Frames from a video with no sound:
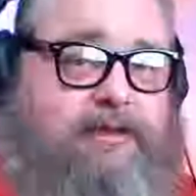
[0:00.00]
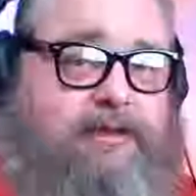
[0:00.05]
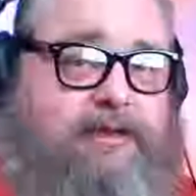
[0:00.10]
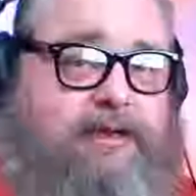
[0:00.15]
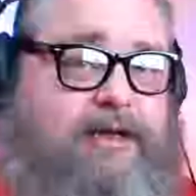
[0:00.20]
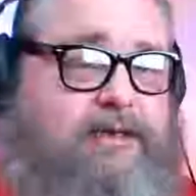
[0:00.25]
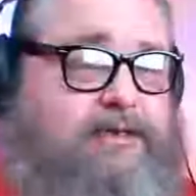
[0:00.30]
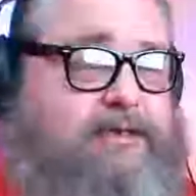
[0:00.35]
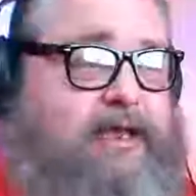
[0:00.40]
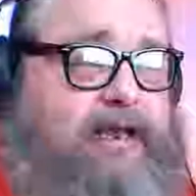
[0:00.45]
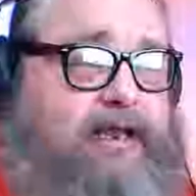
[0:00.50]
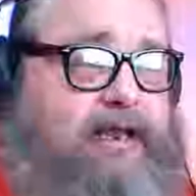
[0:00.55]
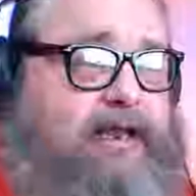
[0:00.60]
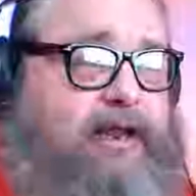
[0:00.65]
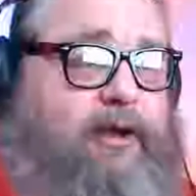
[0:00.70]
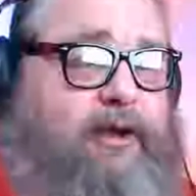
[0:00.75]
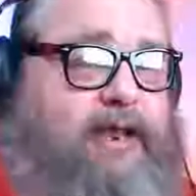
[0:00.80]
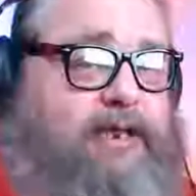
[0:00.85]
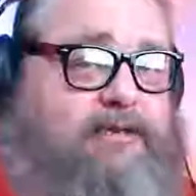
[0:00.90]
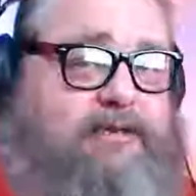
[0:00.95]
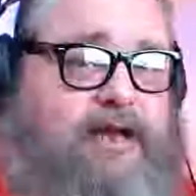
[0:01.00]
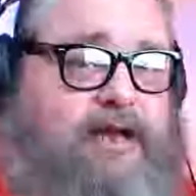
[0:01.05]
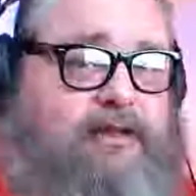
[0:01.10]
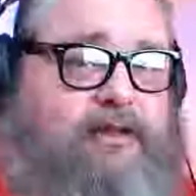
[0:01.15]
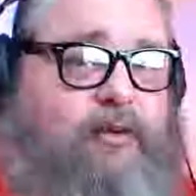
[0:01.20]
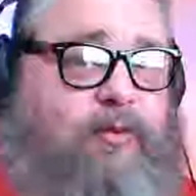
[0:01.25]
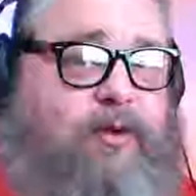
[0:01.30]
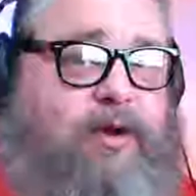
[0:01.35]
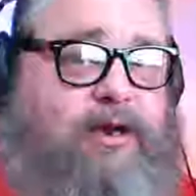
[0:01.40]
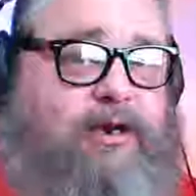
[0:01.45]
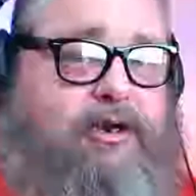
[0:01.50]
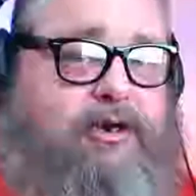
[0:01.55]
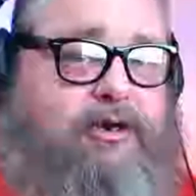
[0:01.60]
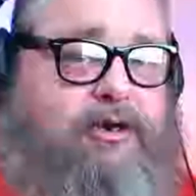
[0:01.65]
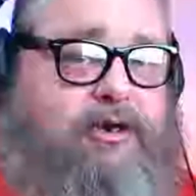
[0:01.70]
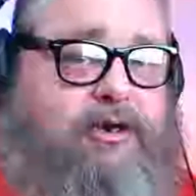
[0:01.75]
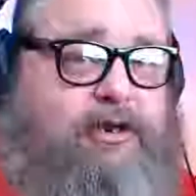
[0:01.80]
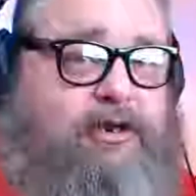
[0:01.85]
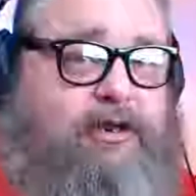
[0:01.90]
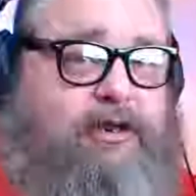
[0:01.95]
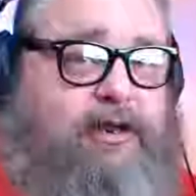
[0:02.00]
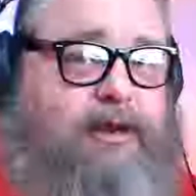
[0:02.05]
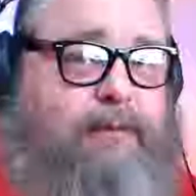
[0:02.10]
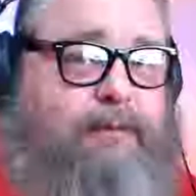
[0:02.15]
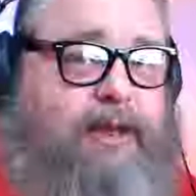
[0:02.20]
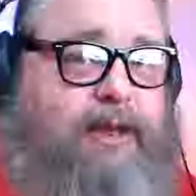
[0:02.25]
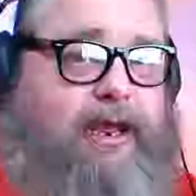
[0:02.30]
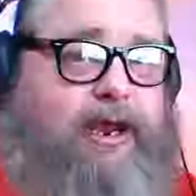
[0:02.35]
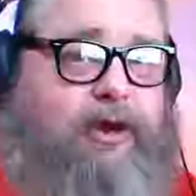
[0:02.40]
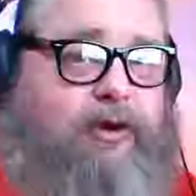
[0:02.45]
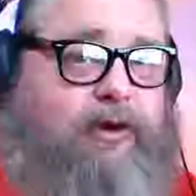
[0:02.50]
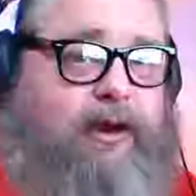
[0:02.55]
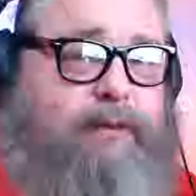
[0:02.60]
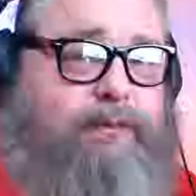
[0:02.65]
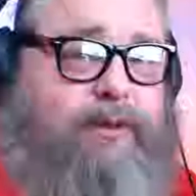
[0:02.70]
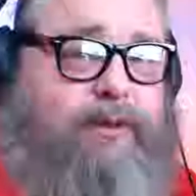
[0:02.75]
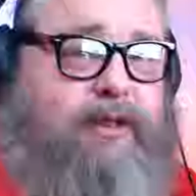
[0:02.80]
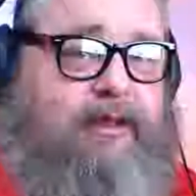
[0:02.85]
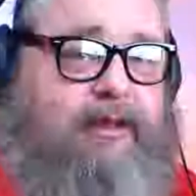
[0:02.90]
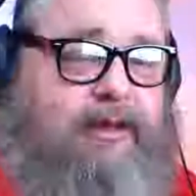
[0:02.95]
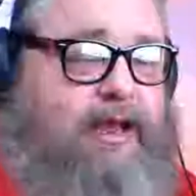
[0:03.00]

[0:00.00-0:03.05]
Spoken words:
It's like, you know, he's not the one, you know, being creepy,